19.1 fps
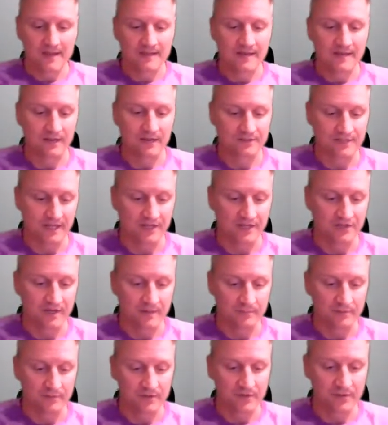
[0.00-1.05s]
Now, stage
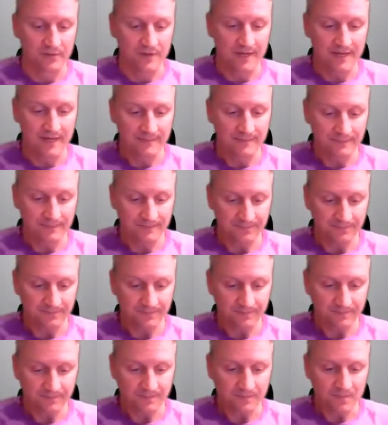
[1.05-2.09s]
number 3,
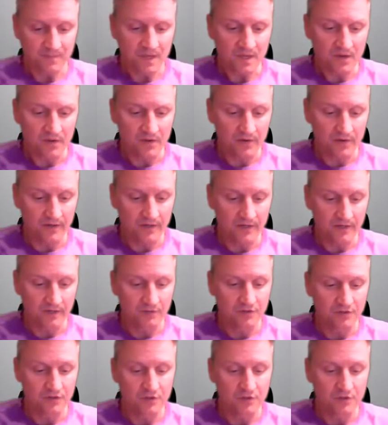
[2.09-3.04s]
you're going to use 2